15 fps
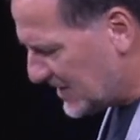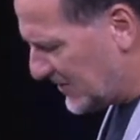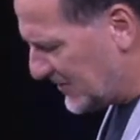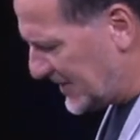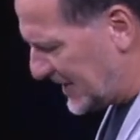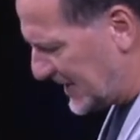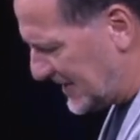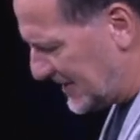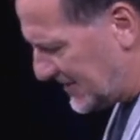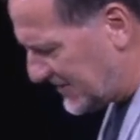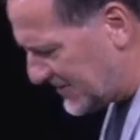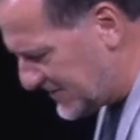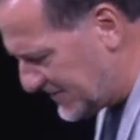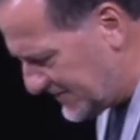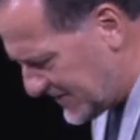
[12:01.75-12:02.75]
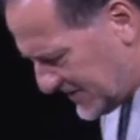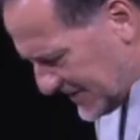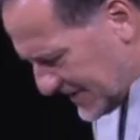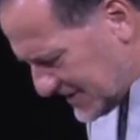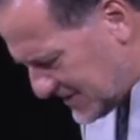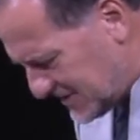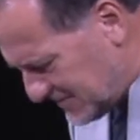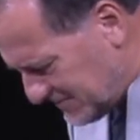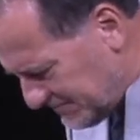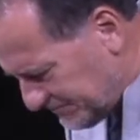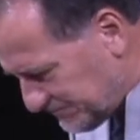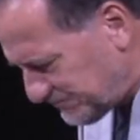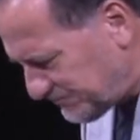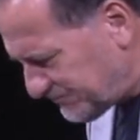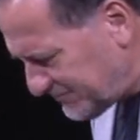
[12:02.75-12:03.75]
All right, I got a third of you. That's good.
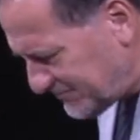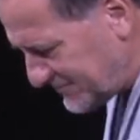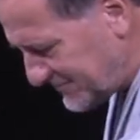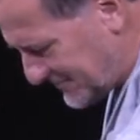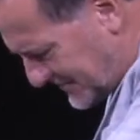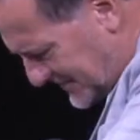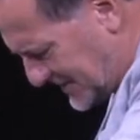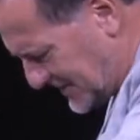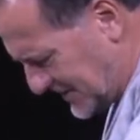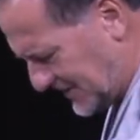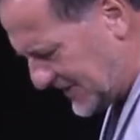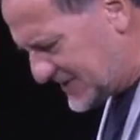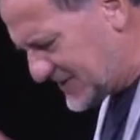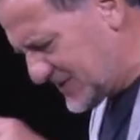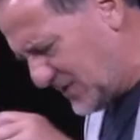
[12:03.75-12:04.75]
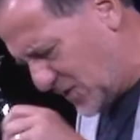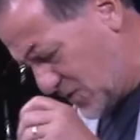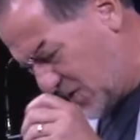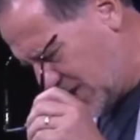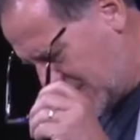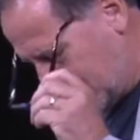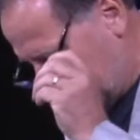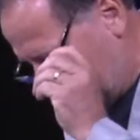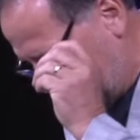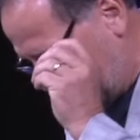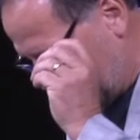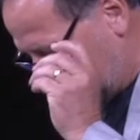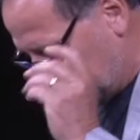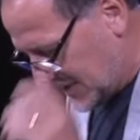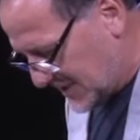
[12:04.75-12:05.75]
All right, so
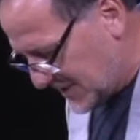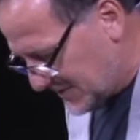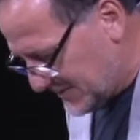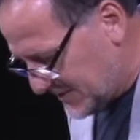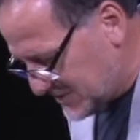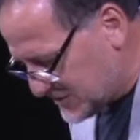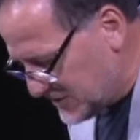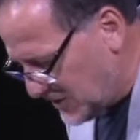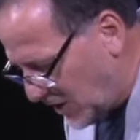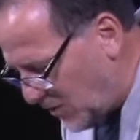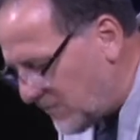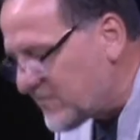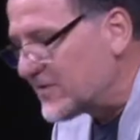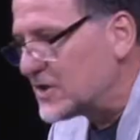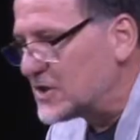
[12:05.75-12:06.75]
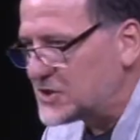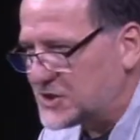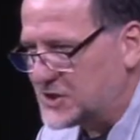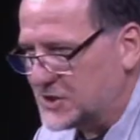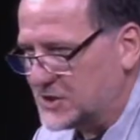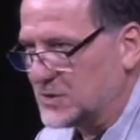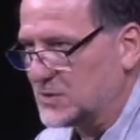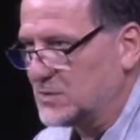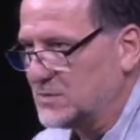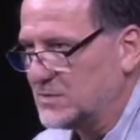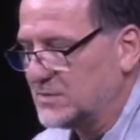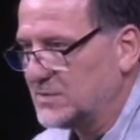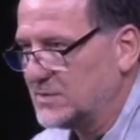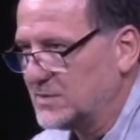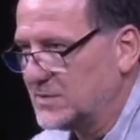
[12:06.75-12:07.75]
there's no virtue.
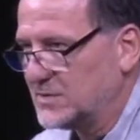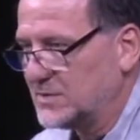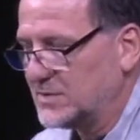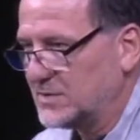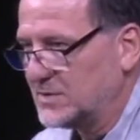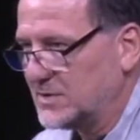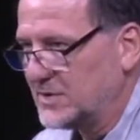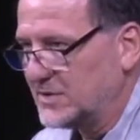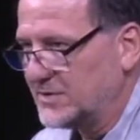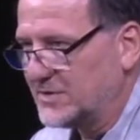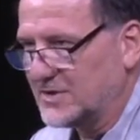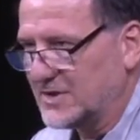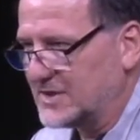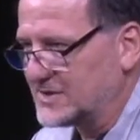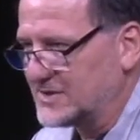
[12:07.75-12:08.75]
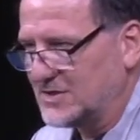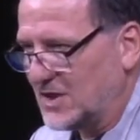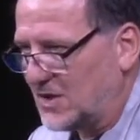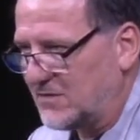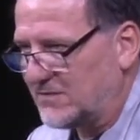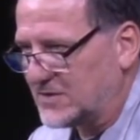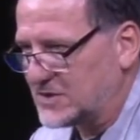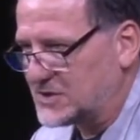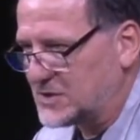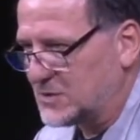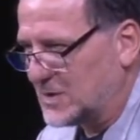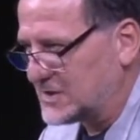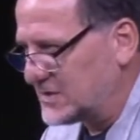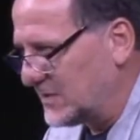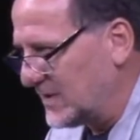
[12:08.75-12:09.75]
There is no
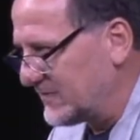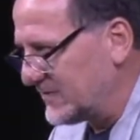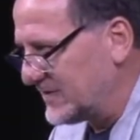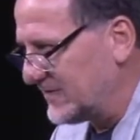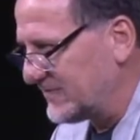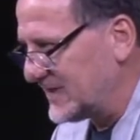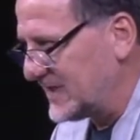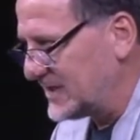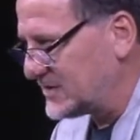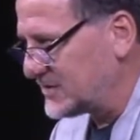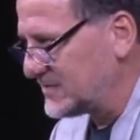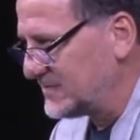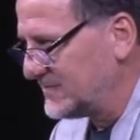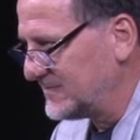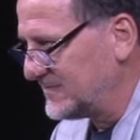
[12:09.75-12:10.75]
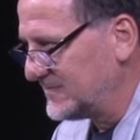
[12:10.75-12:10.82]
virtue whatsoever in the flesh.